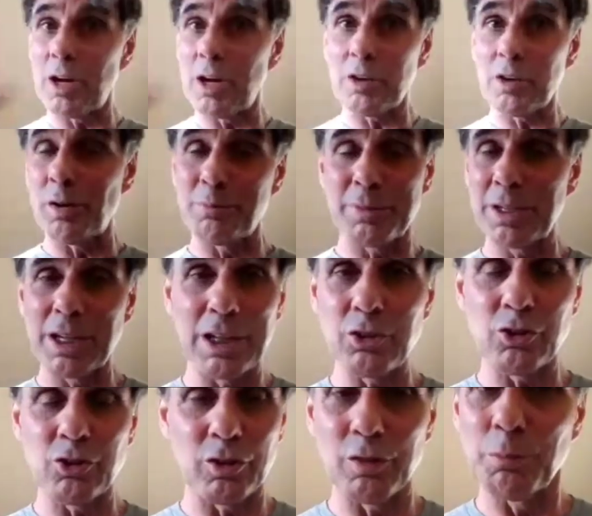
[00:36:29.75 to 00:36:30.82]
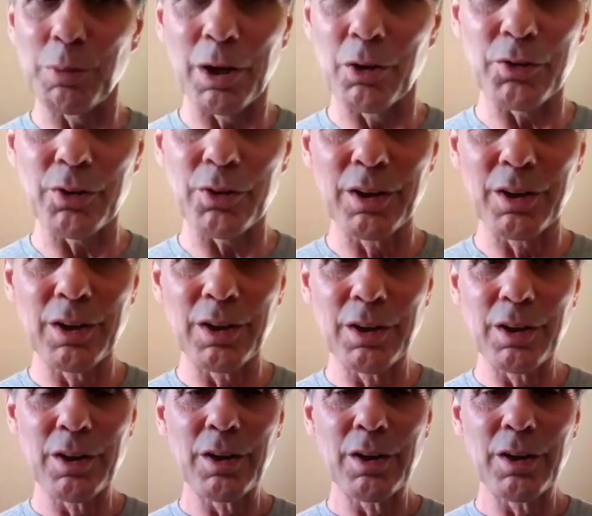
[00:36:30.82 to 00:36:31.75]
some require a combination of both.